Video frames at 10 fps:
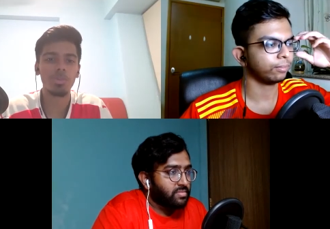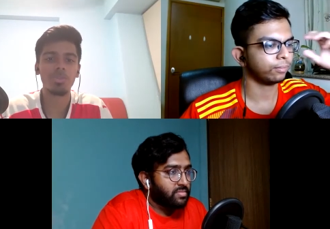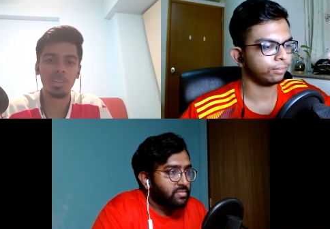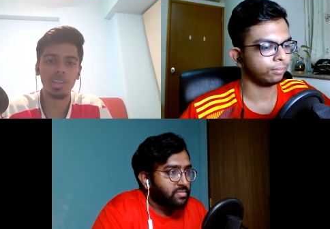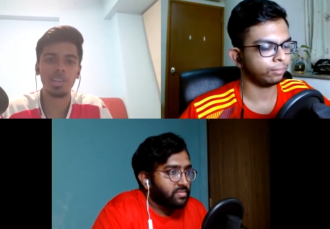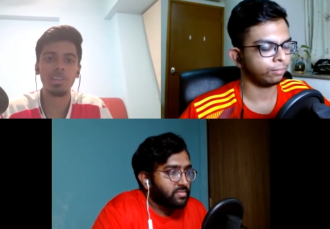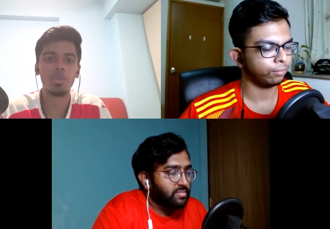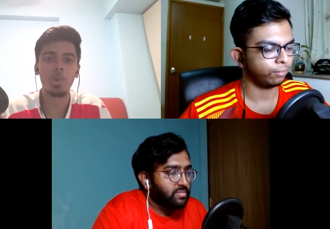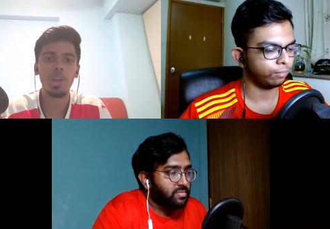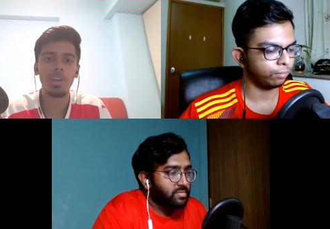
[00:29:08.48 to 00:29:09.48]
Speaker 1: still a
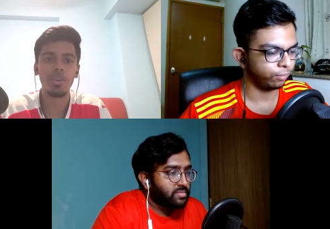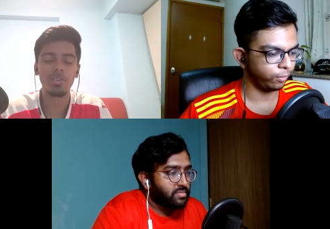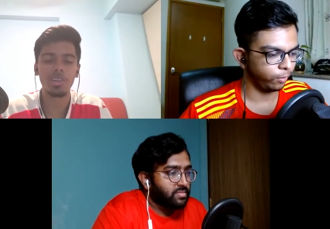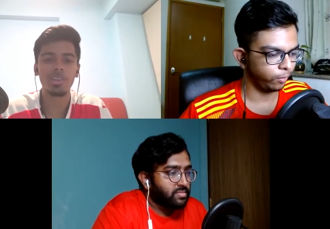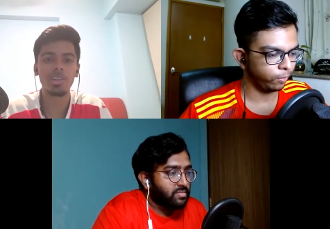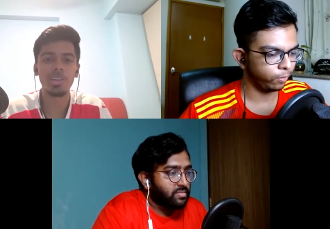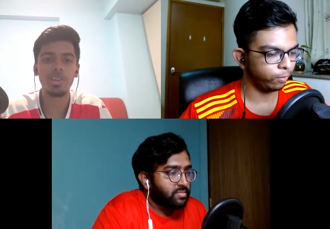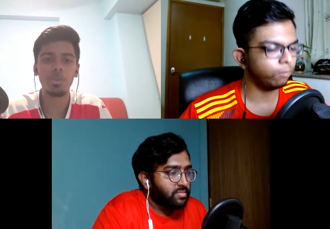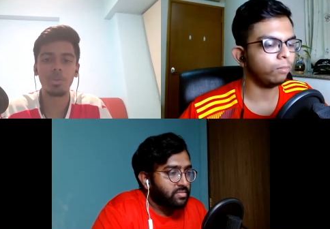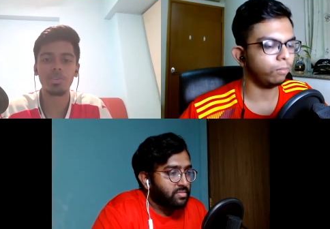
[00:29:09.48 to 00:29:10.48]
little wet on Saturday.
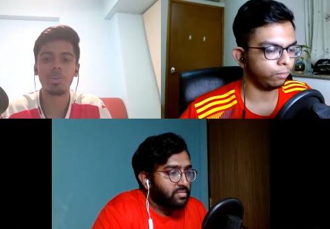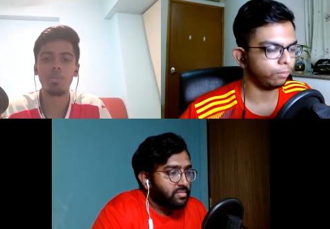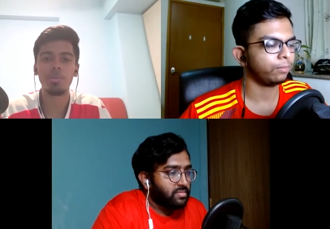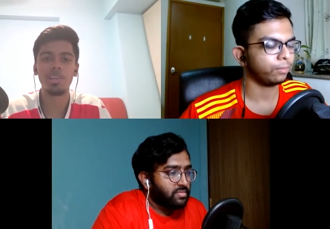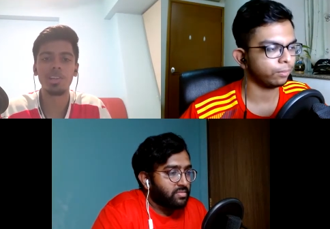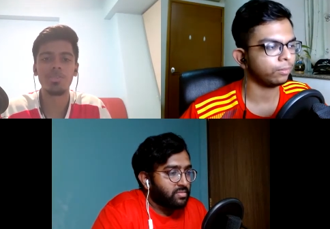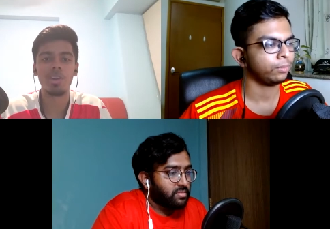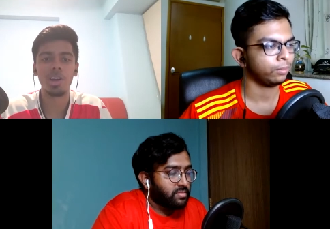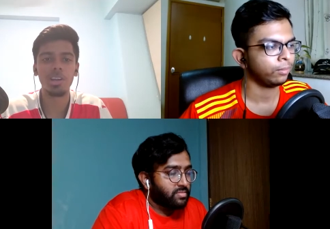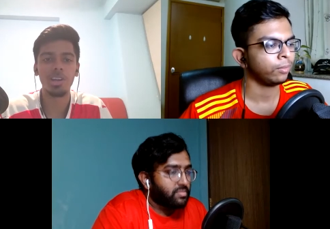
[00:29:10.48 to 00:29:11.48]
It wasn't mm. completely
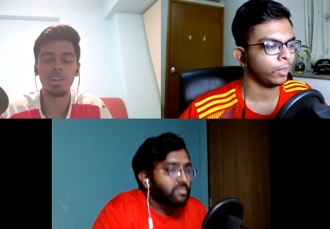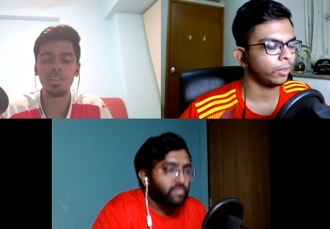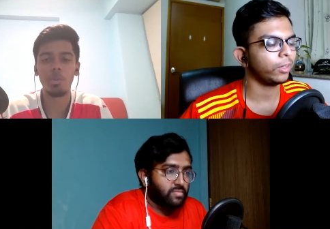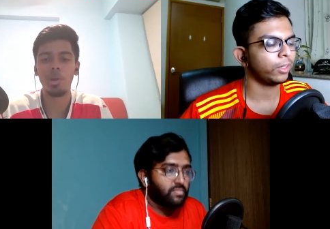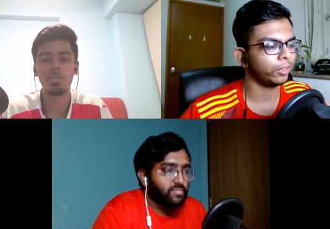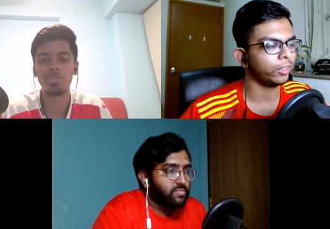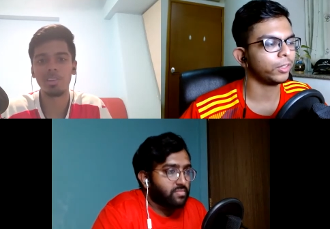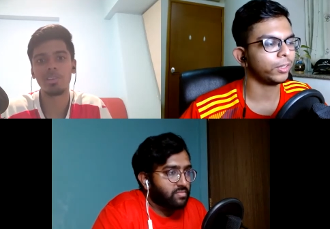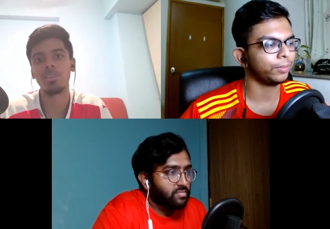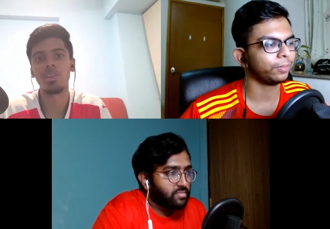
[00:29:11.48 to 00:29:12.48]
dry, and they went on
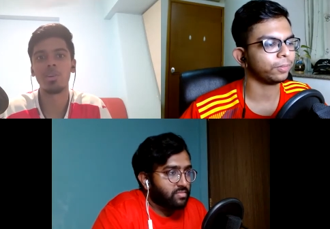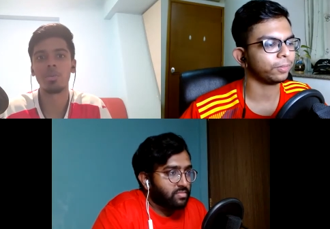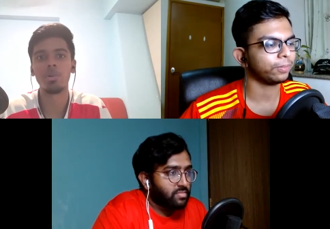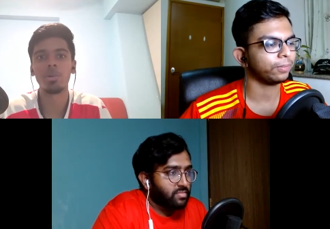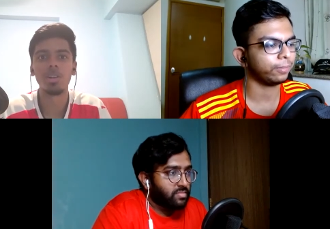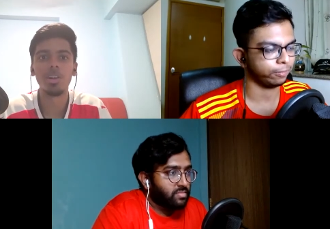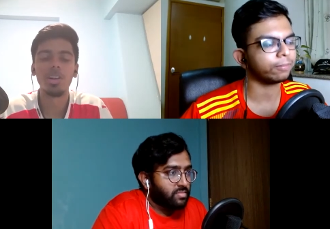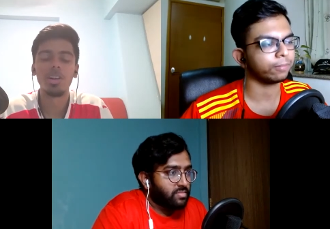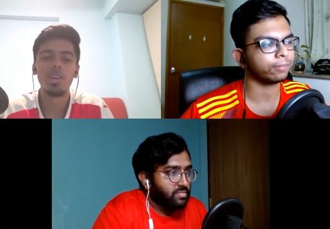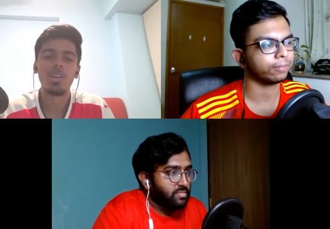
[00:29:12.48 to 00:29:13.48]
six and he got a pull.
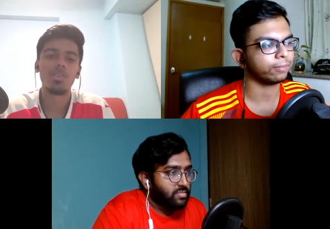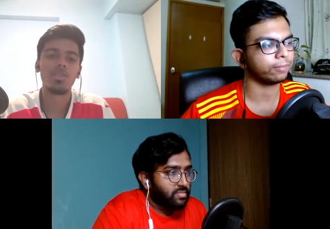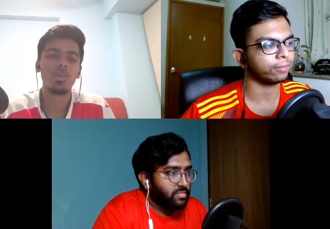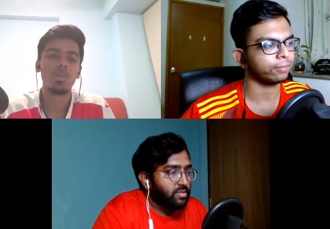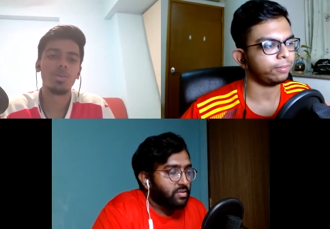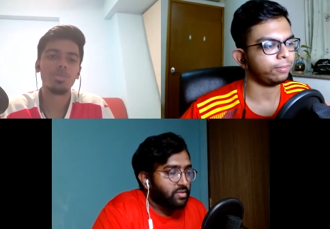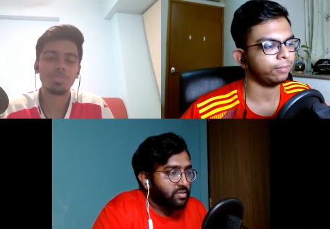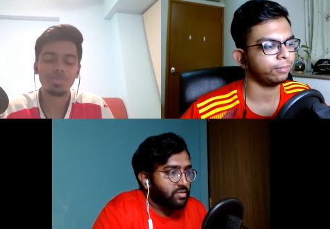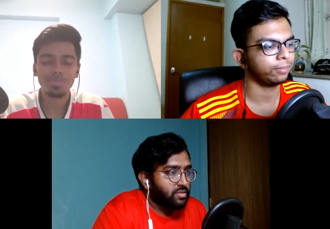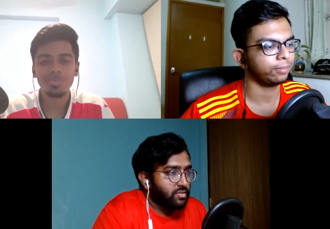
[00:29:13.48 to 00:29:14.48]
So,
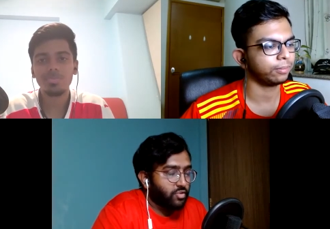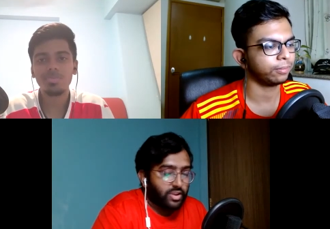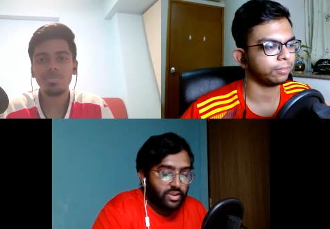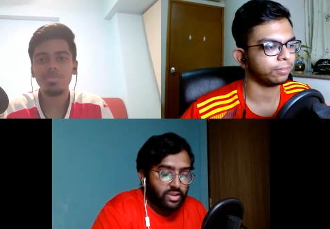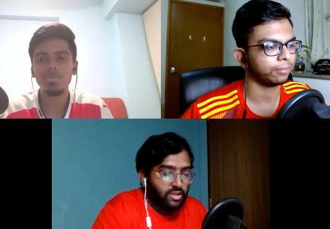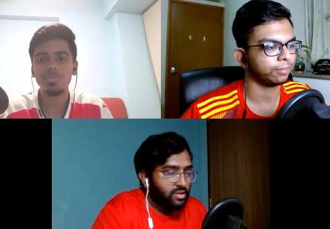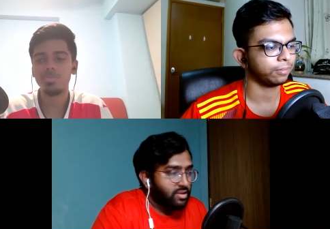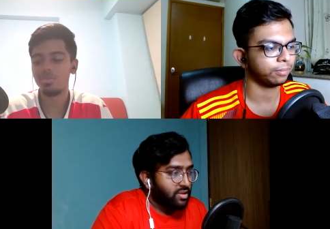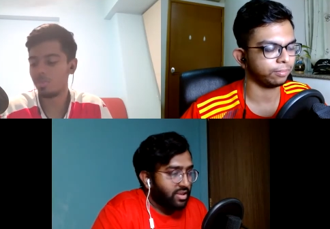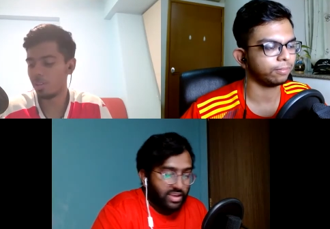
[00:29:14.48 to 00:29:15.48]
Speaker 2: right.
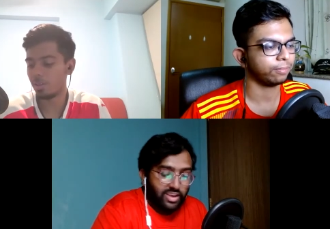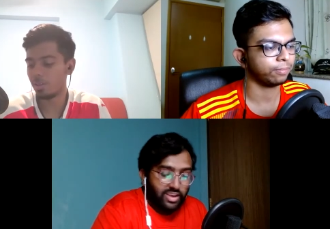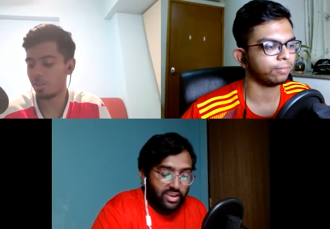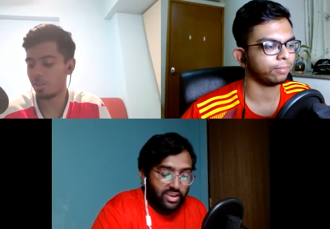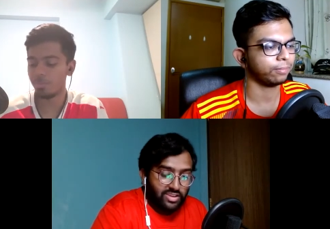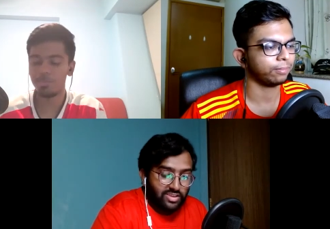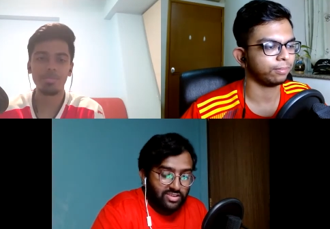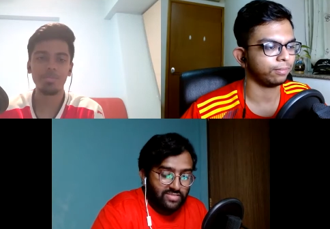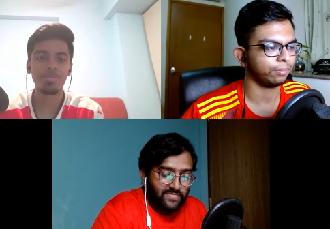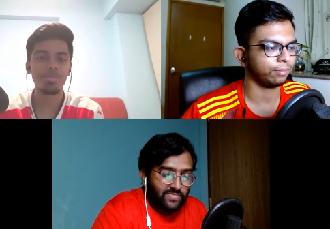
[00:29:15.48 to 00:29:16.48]
Yeah.
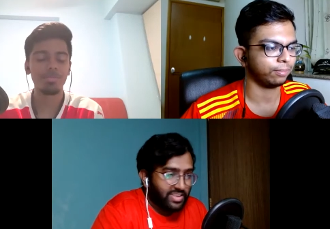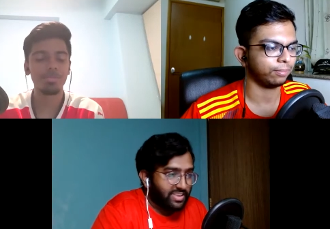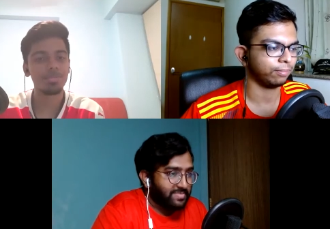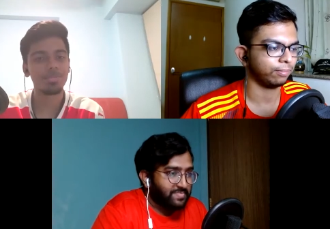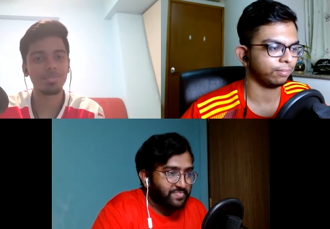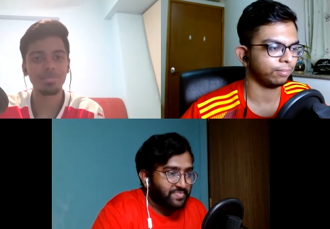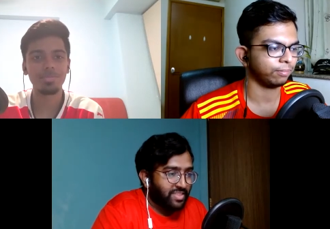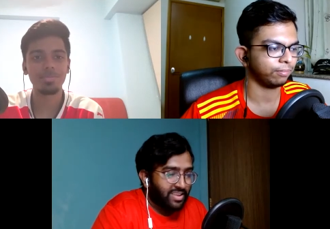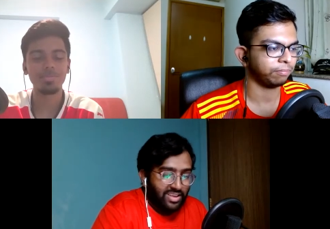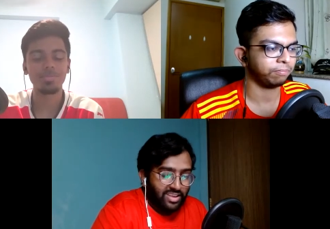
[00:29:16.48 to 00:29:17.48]
And yeah.
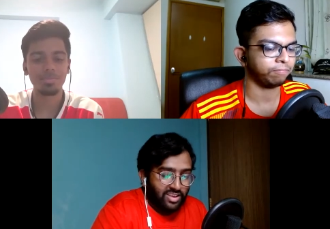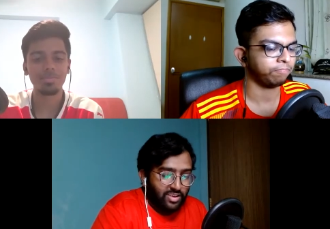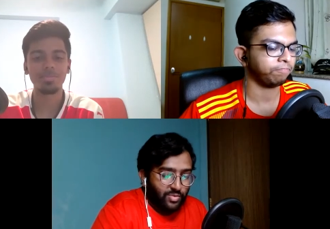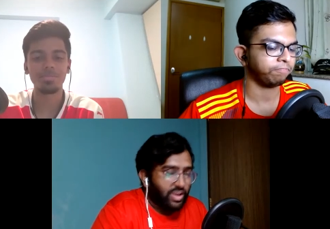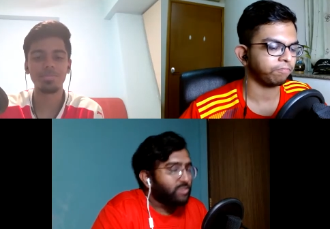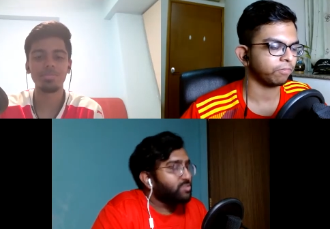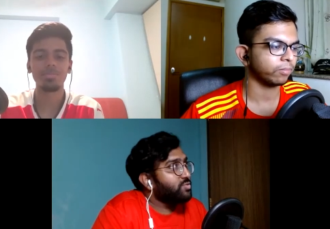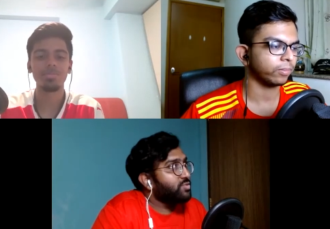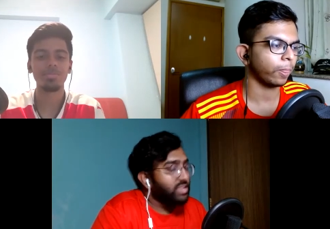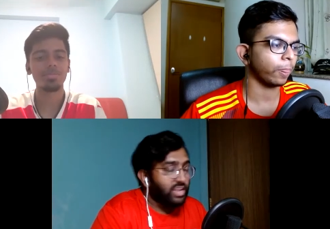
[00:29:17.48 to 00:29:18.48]
Yeah.
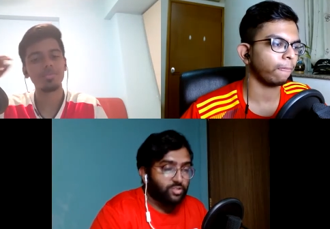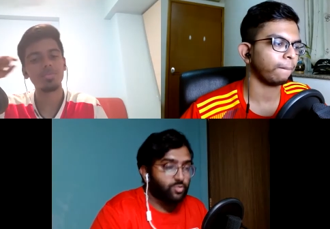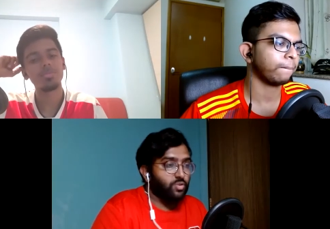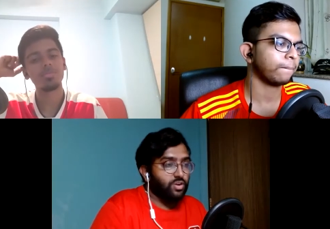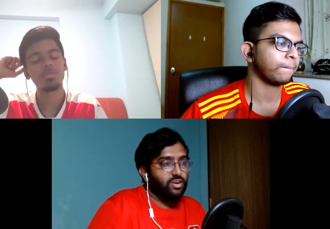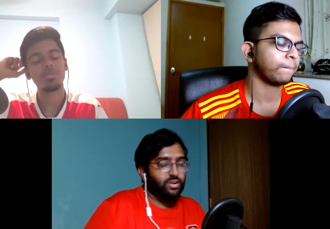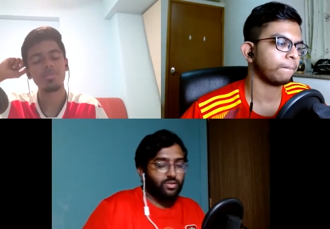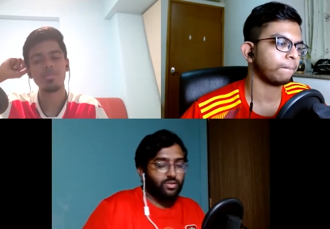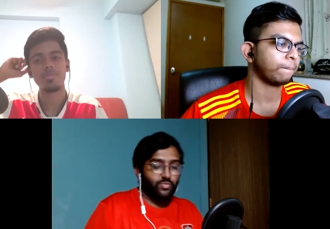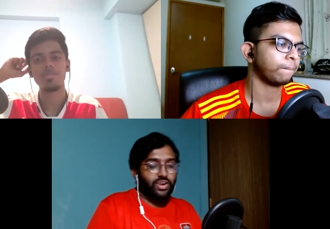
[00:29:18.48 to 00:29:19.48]
also, yeah. So, uh,
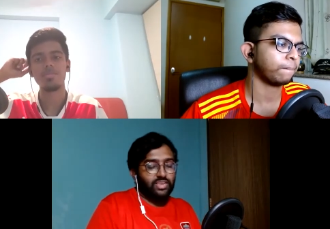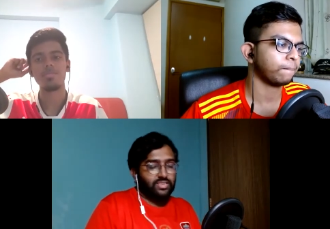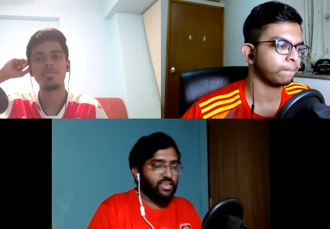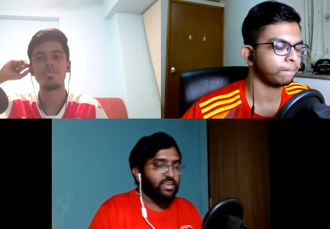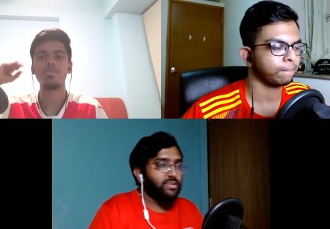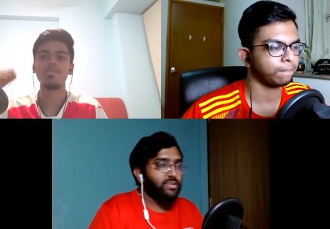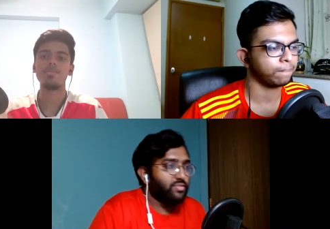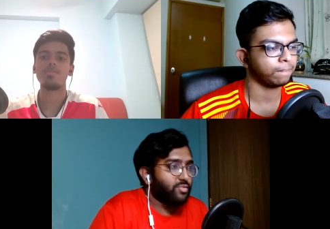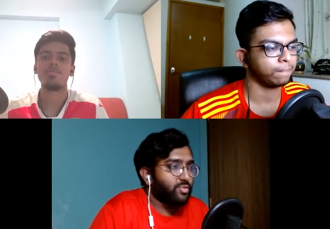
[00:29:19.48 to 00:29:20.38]
one last thing before